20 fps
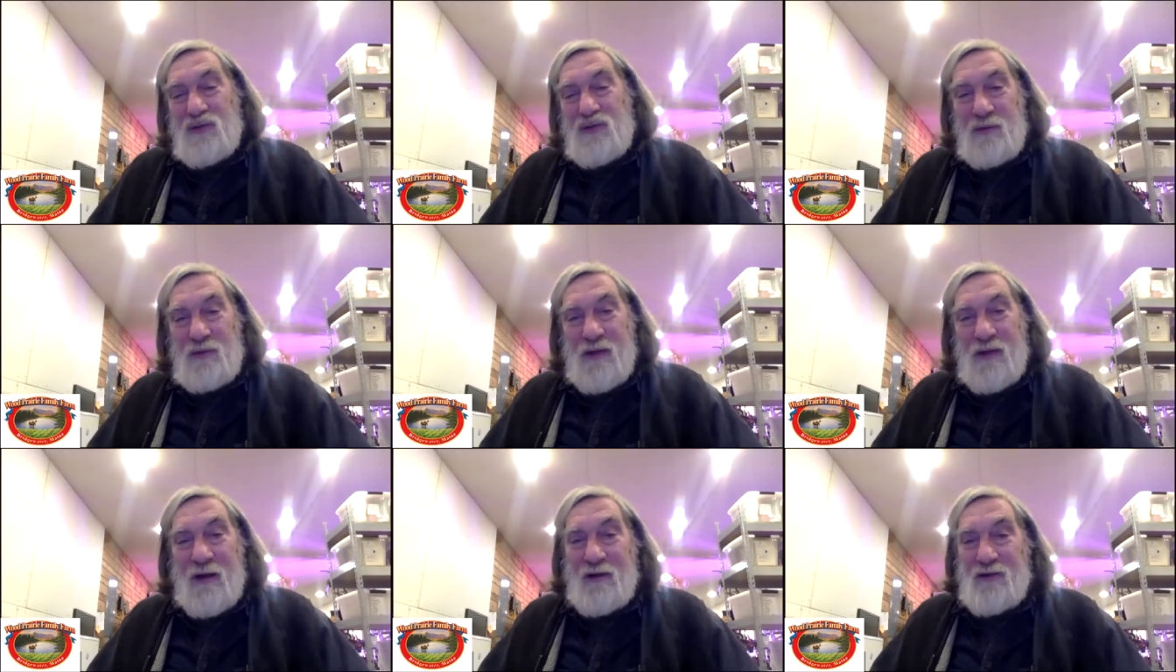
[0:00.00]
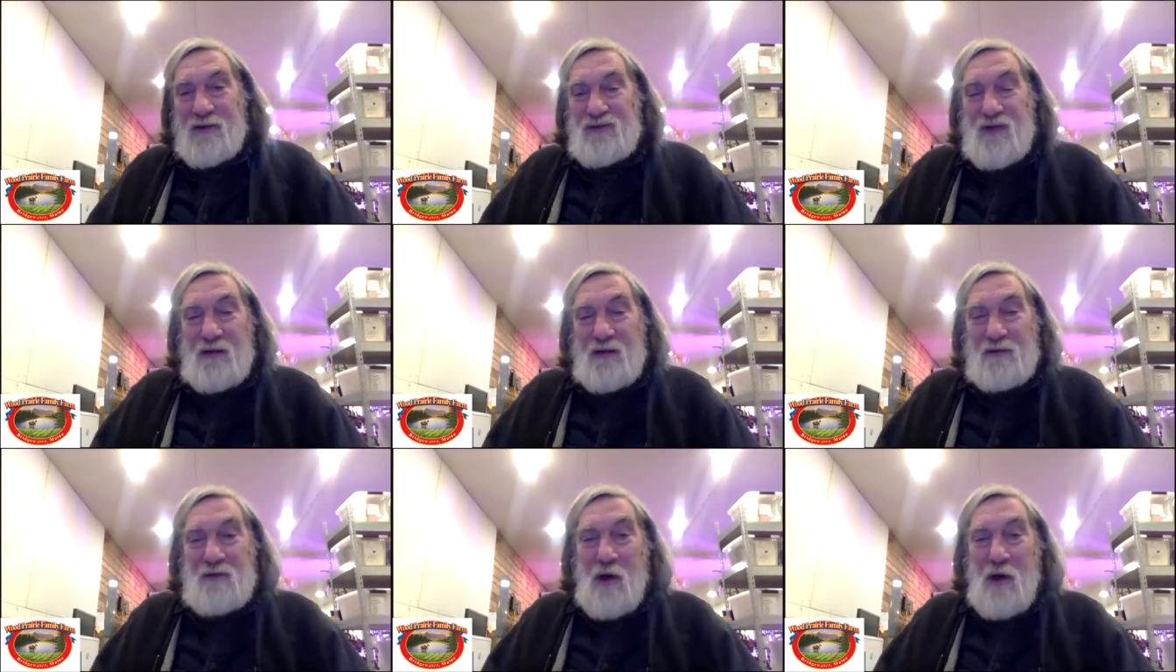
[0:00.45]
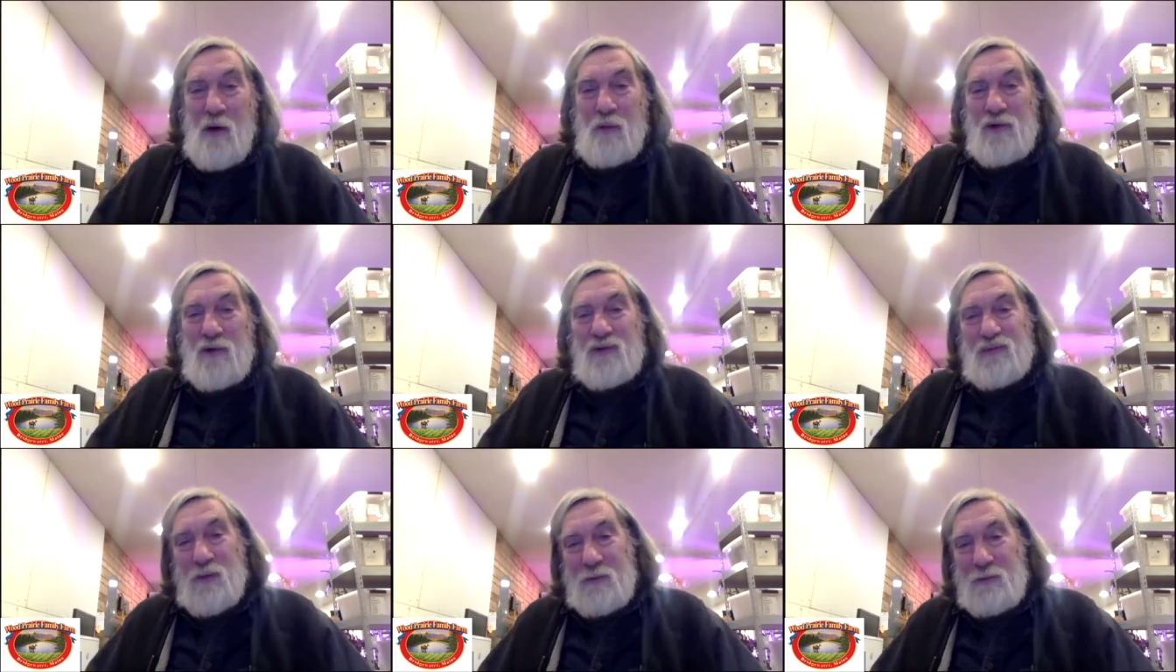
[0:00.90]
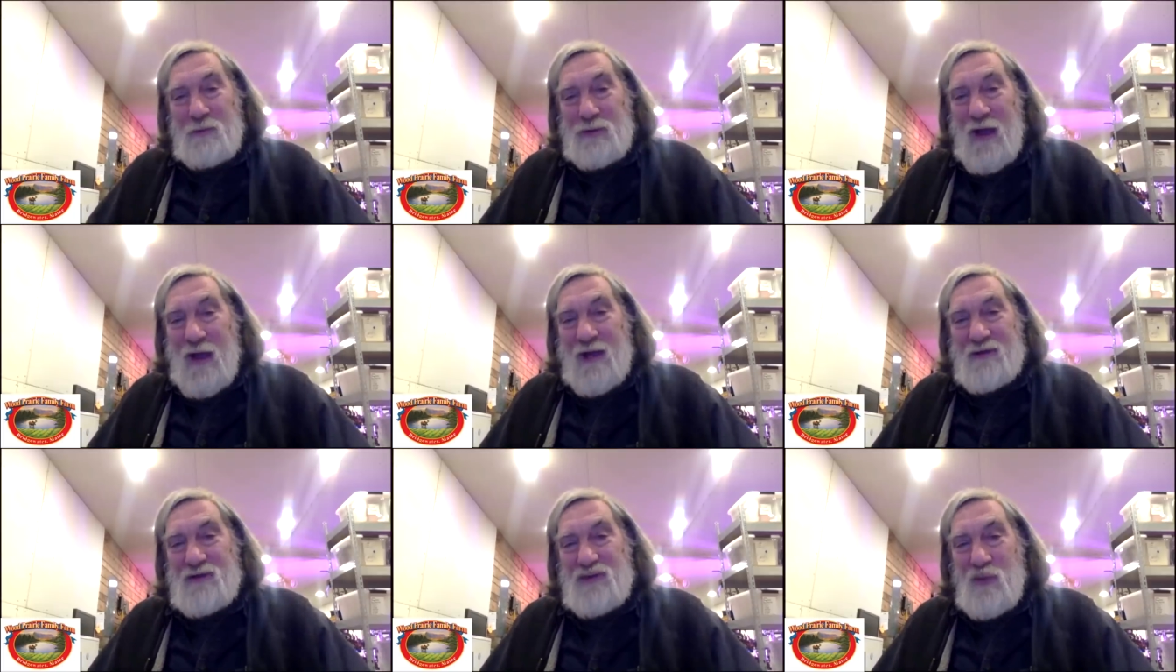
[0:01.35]
You need, you know, seed
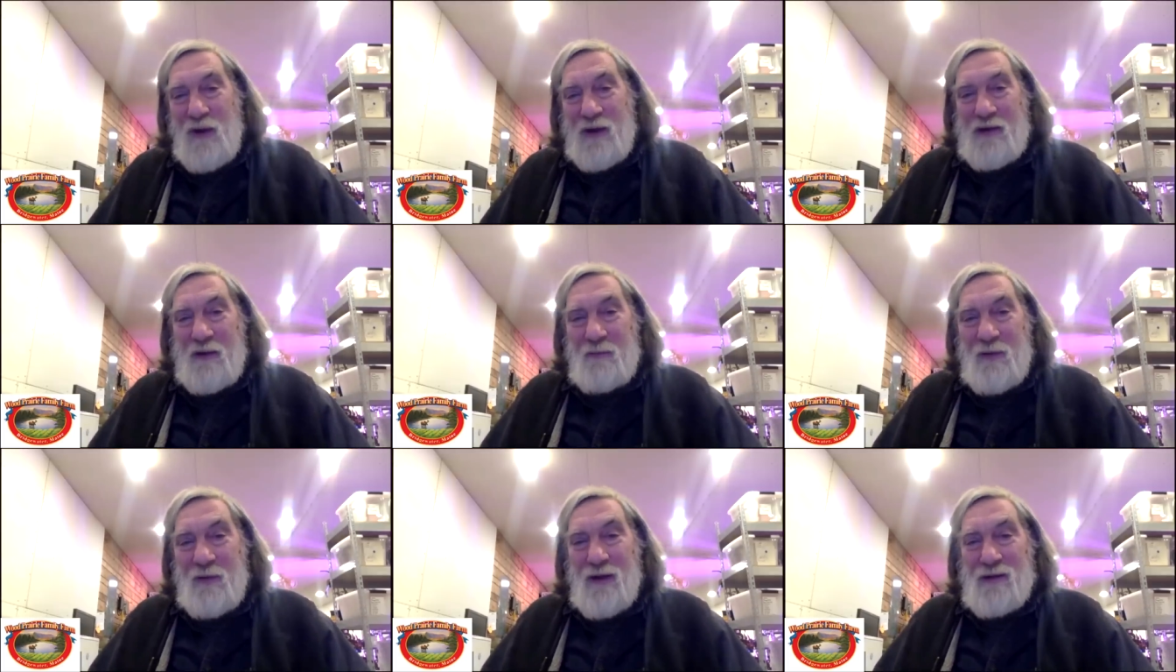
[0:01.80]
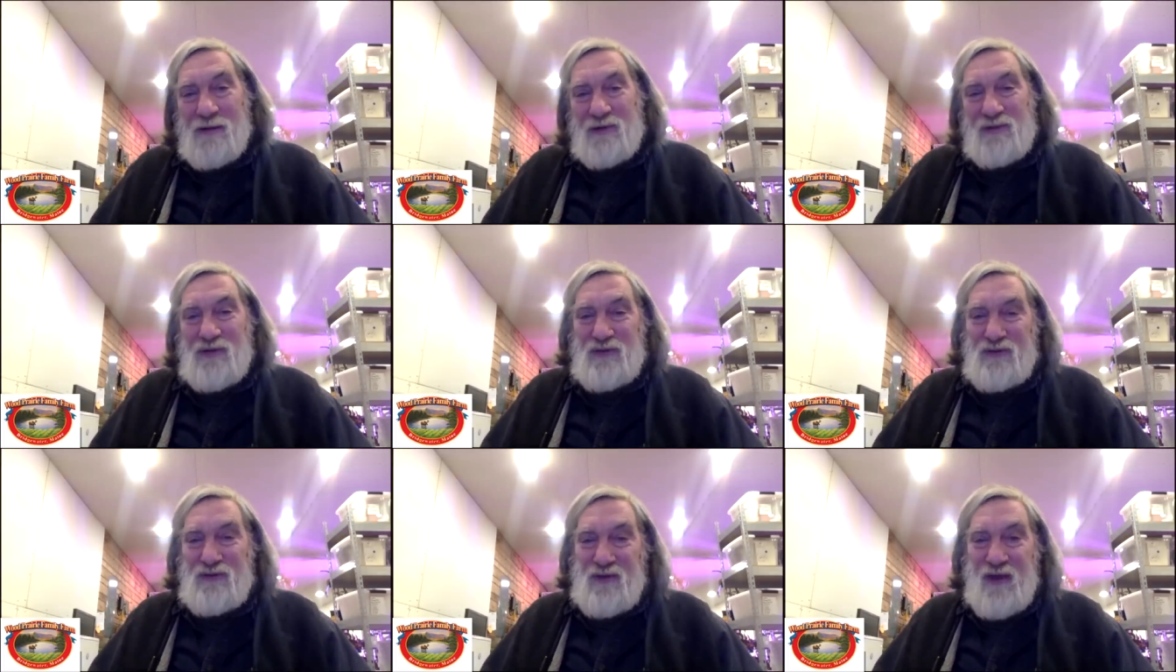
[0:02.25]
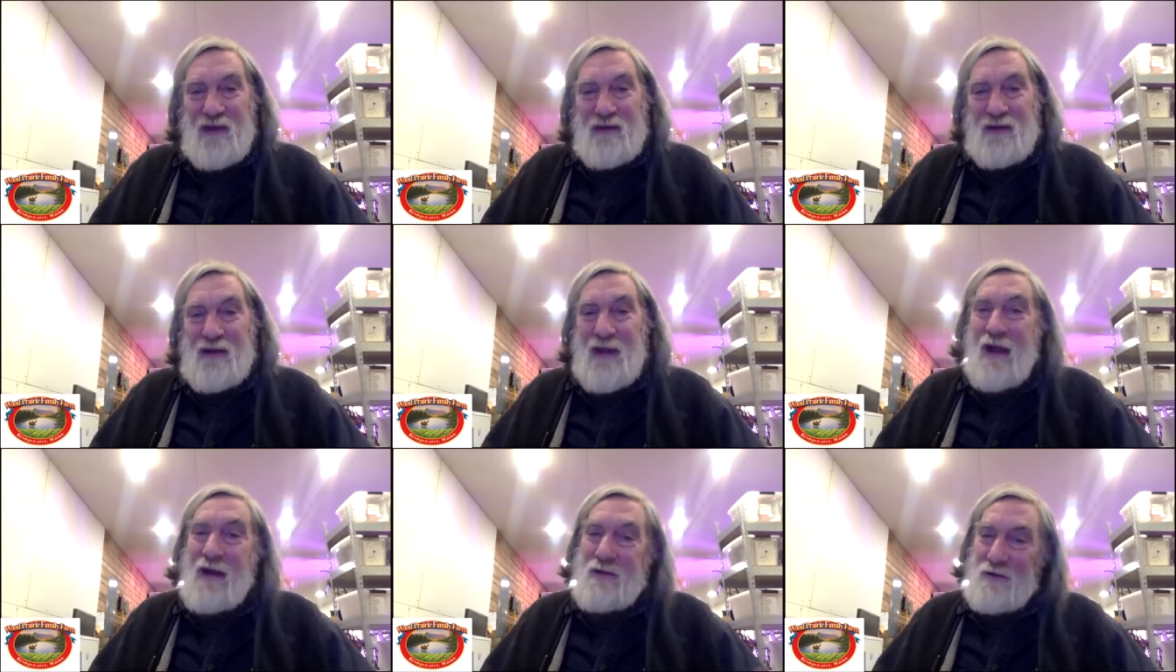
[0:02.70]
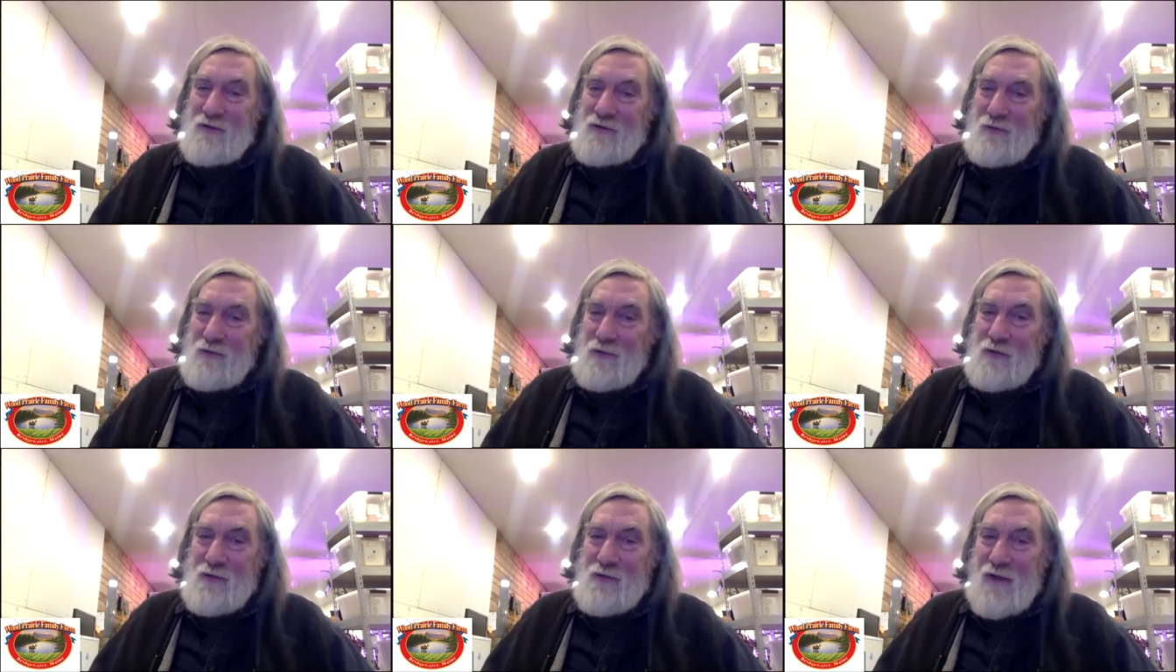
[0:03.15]
growers would plant 20 barrels of seed
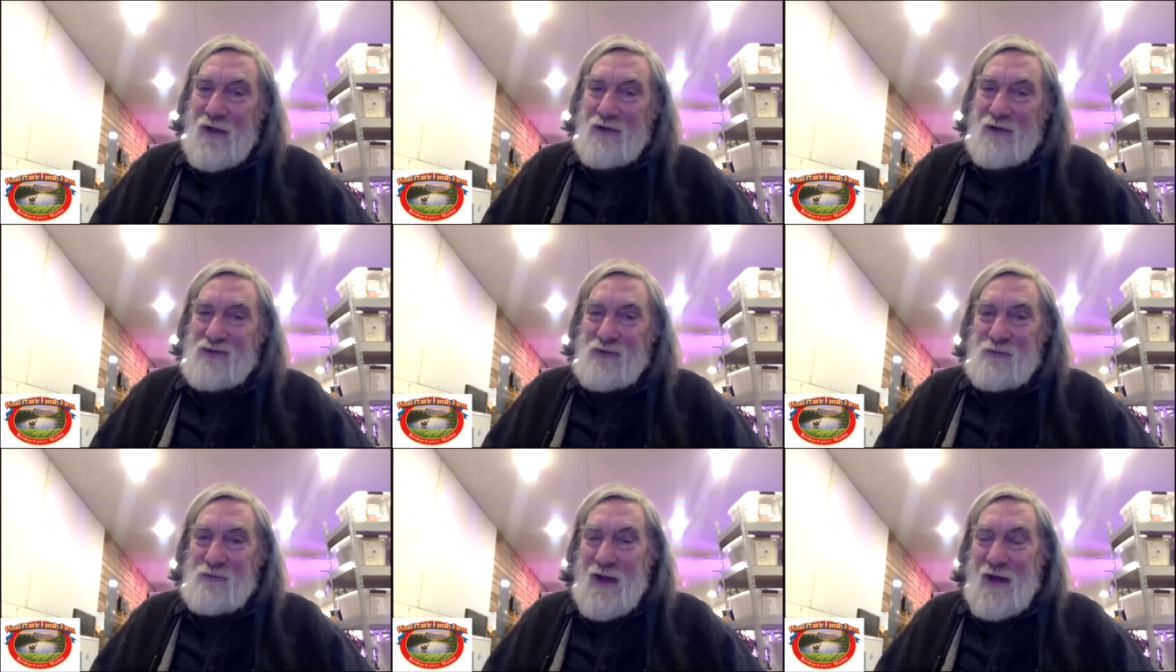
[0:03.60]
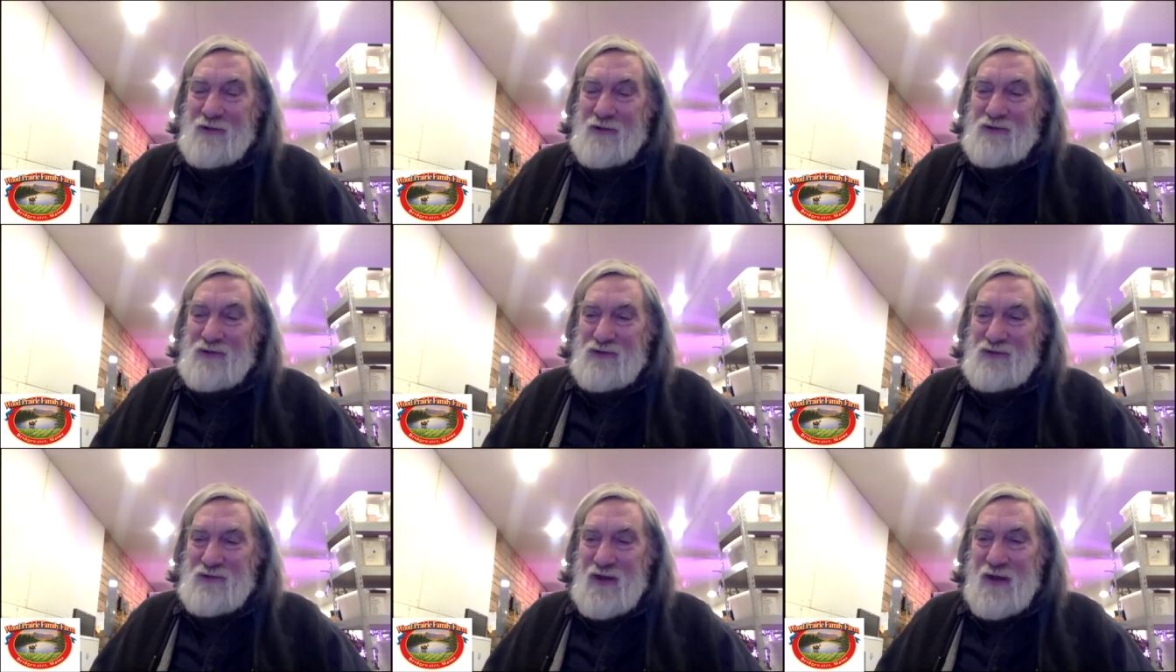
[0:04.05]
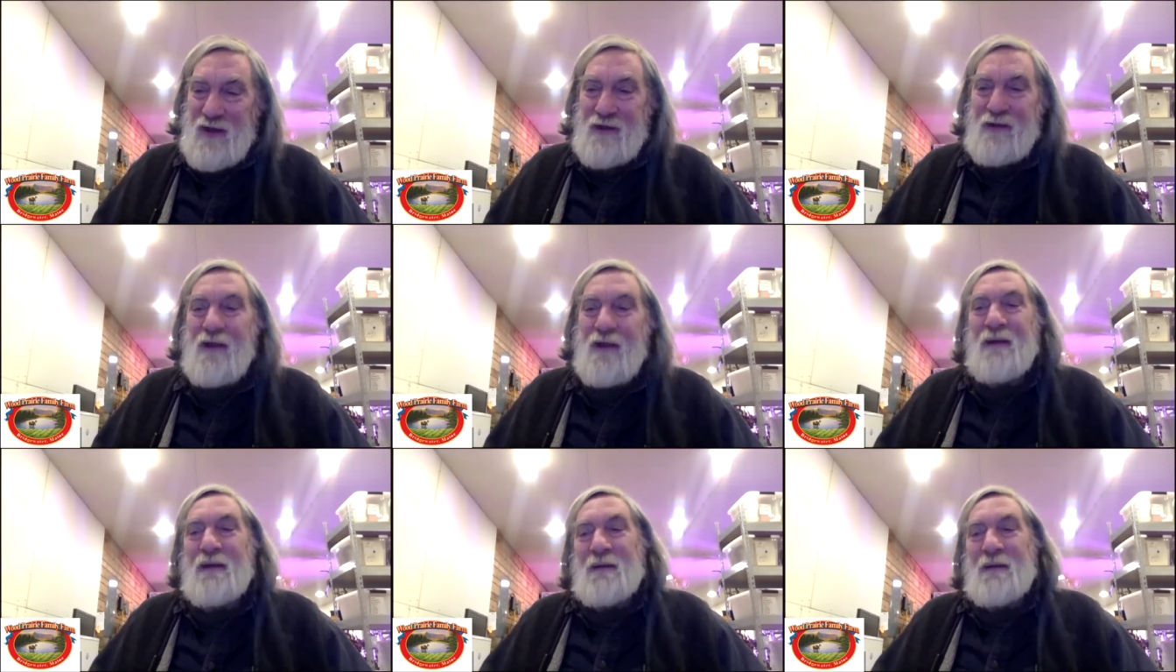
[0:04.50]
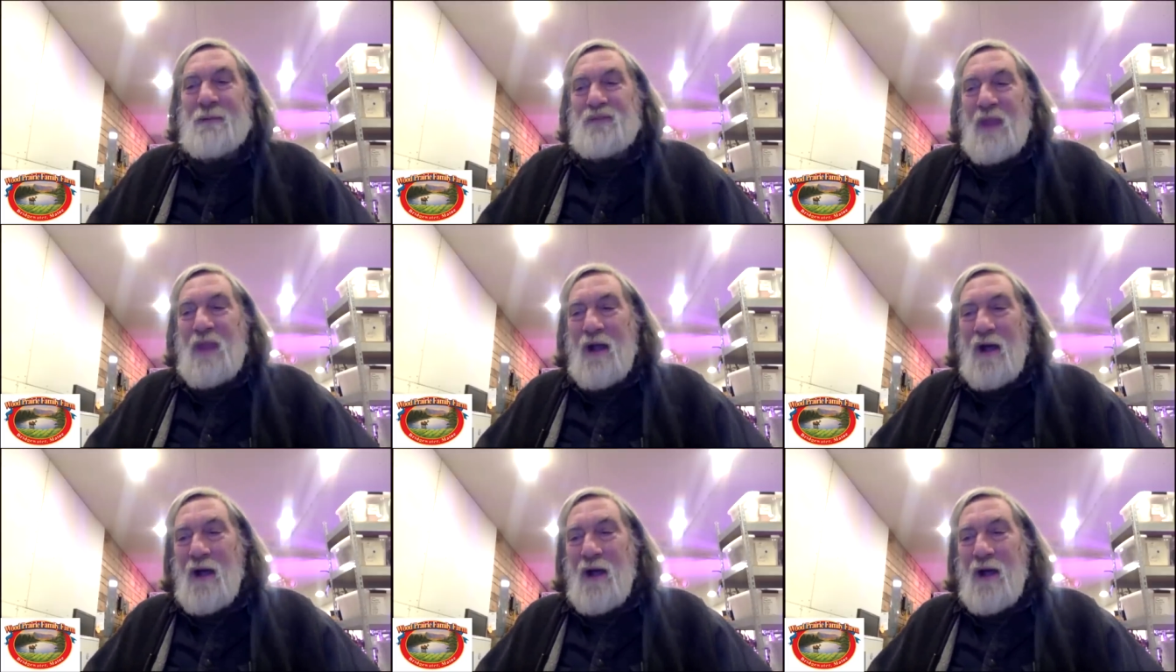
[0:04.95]
an acre, 3,000 pounds of seed.